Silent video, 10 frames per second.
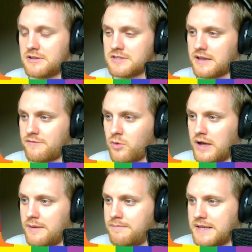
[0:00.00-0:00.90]
but it does have
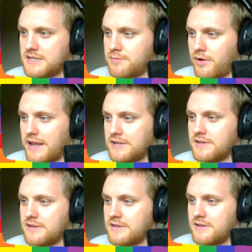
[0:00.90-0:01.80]
quite a big spread.
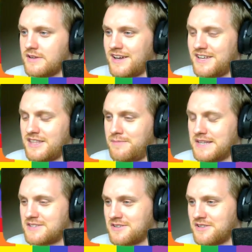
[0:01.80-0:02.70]
And here the
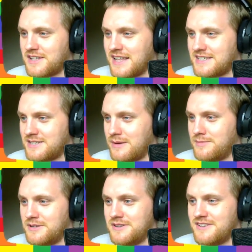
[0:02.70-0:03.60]
pistol, the classic
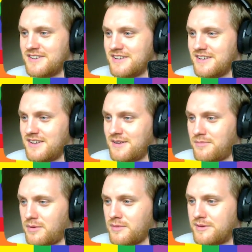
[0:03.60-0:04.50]
weapon,
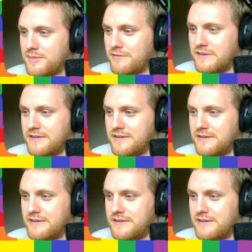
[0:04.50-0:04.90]
probably my